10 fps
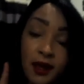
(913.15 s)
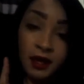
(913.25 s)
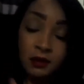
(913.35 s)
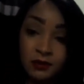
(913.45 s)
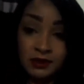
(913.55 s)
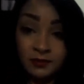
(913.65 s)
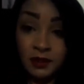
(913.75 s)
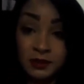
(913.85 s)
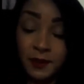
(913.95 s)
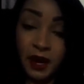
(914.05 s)
It was the
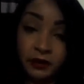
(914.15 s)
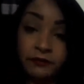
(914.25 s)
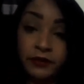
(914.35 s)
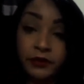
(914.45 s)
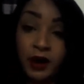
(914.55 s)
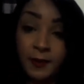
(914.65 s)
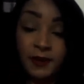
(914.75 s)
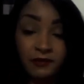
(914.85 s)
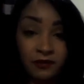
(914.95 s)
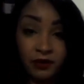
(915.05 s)
most painful crap
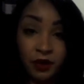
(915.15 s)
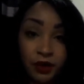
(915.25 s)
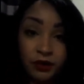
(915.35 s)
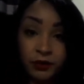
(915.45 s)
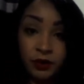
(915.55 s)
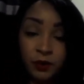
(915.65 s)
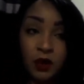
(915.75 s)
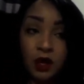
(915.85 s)
I've ever gone through.